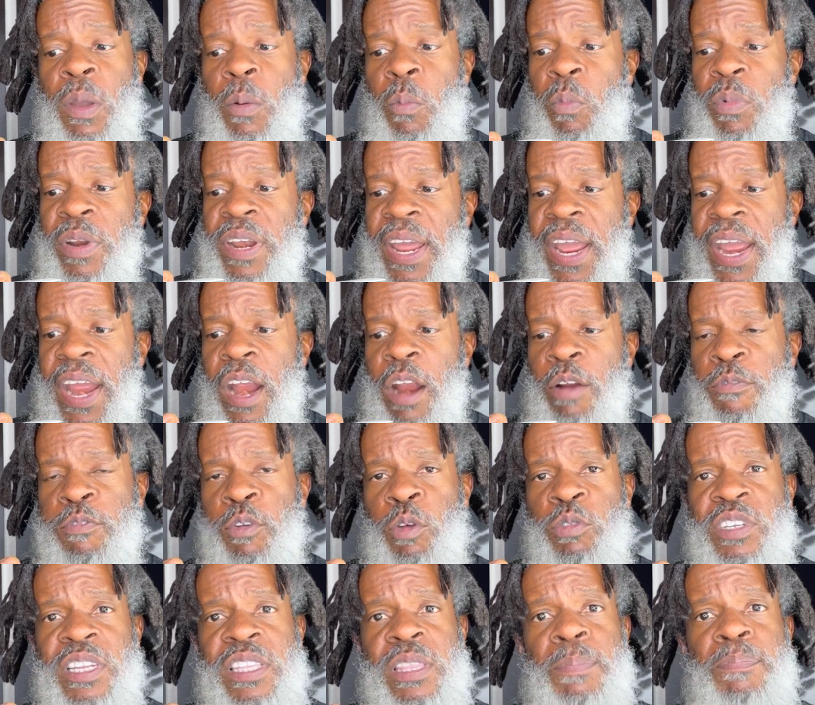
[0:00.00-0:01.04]
When the air
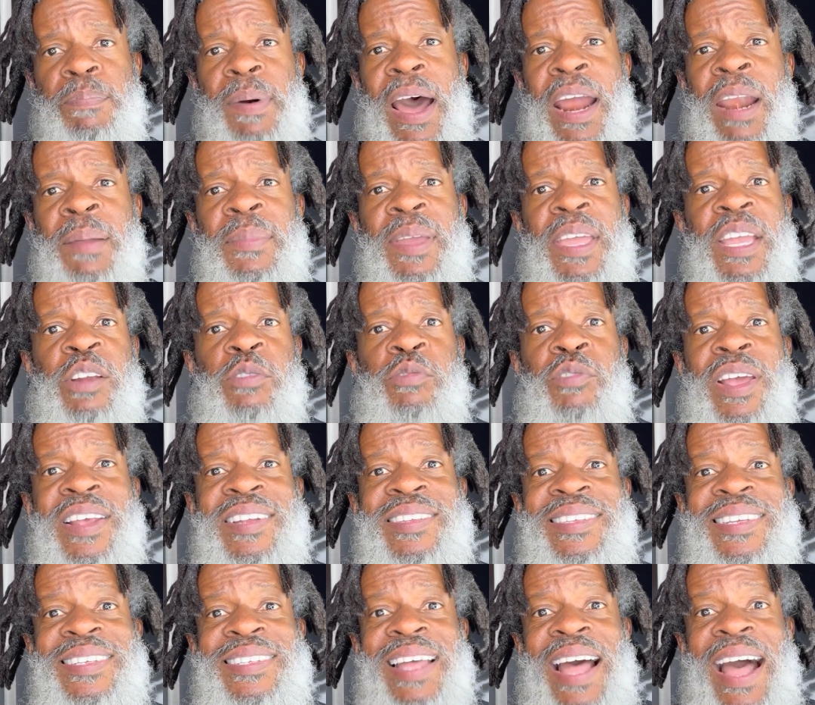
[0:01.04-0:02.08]
flows at the bottom, it creates
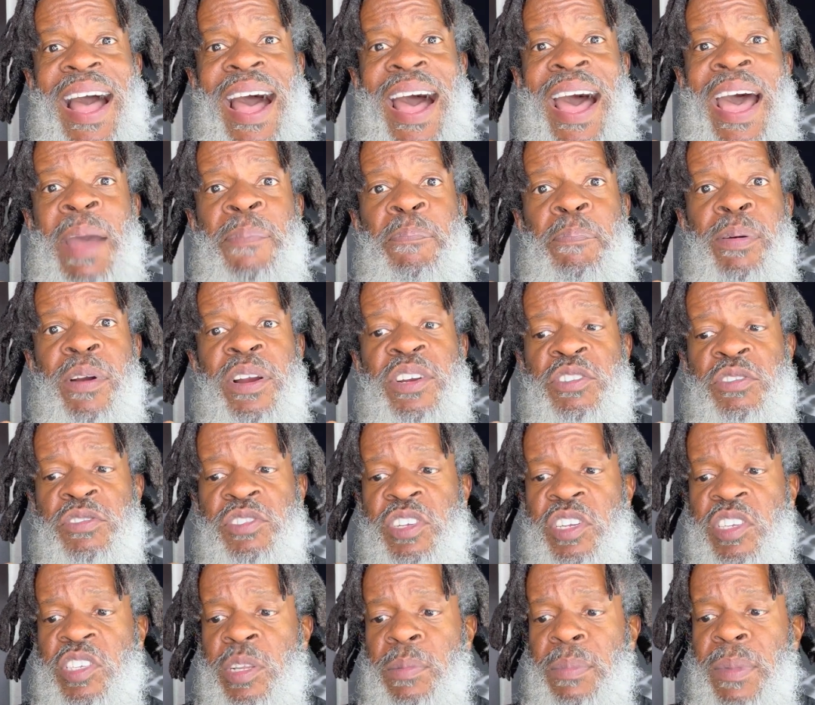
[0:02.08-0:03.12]
this high pressure
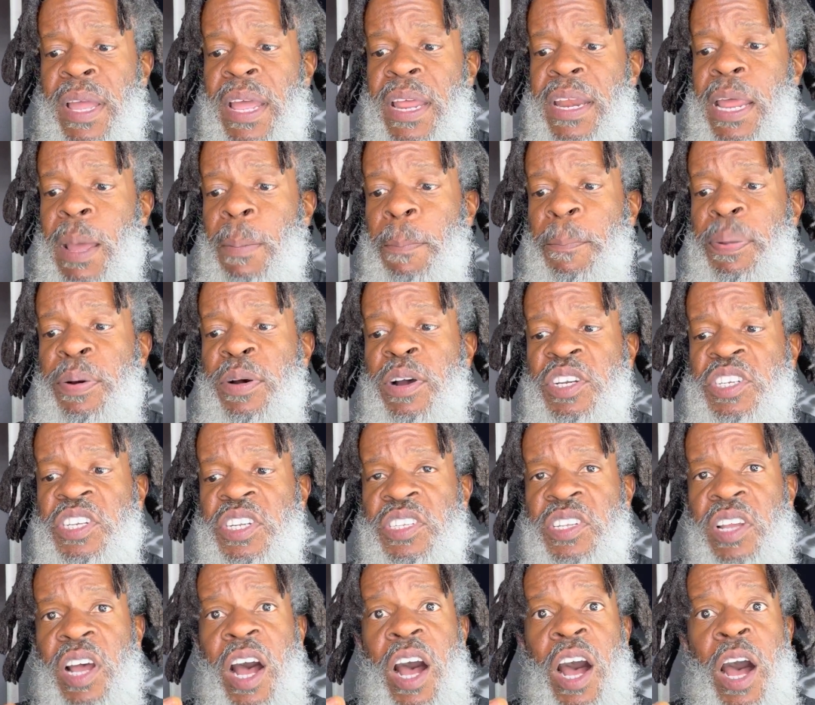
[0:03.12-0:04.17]
system that
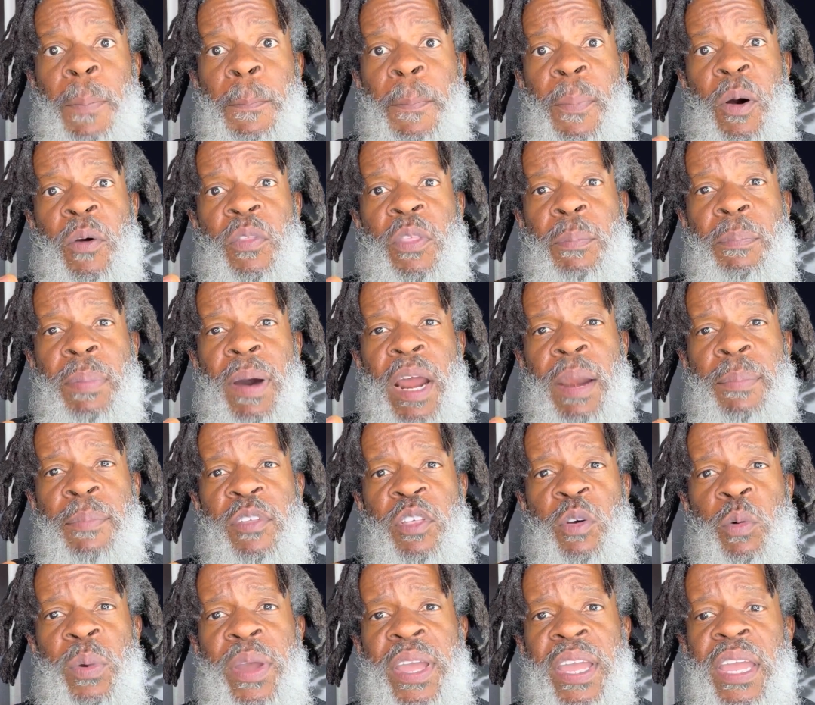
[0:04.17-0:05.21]
pushes up on the bottom of the
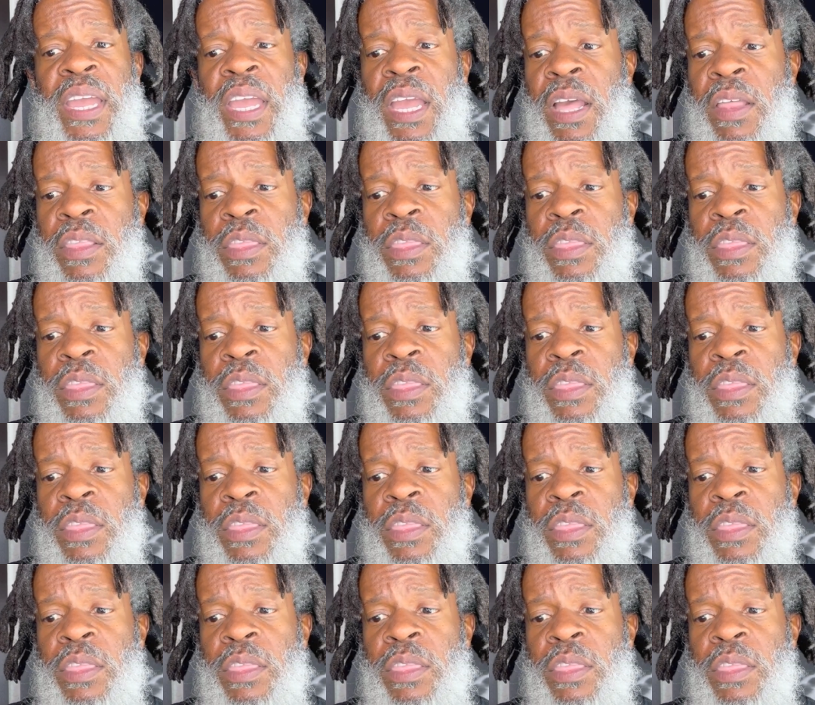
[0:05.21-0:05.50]
wing.